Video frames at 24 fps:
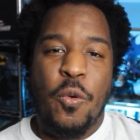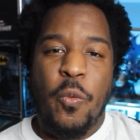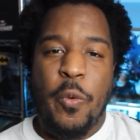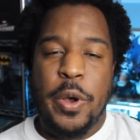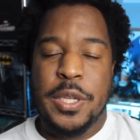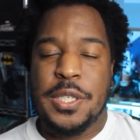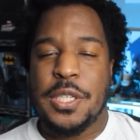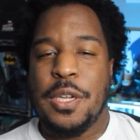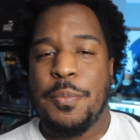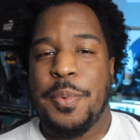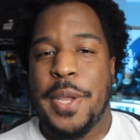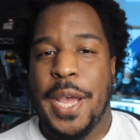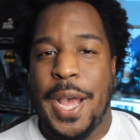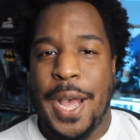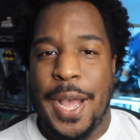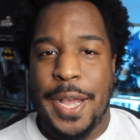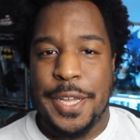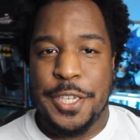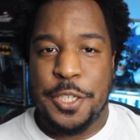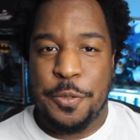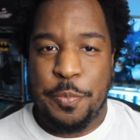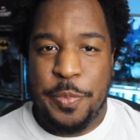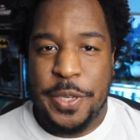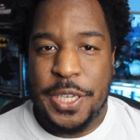What's up
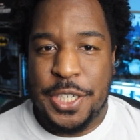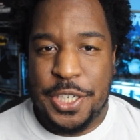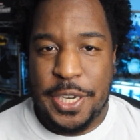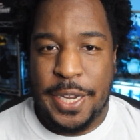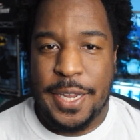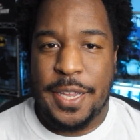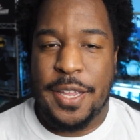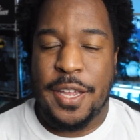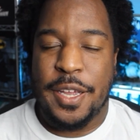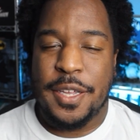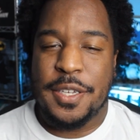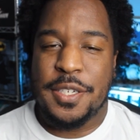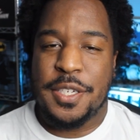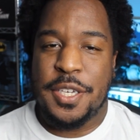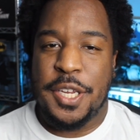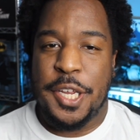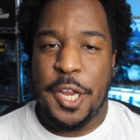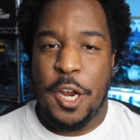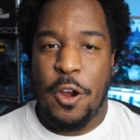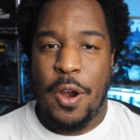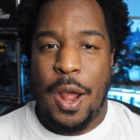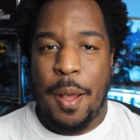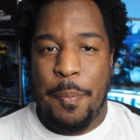guys, BJ Kicks here.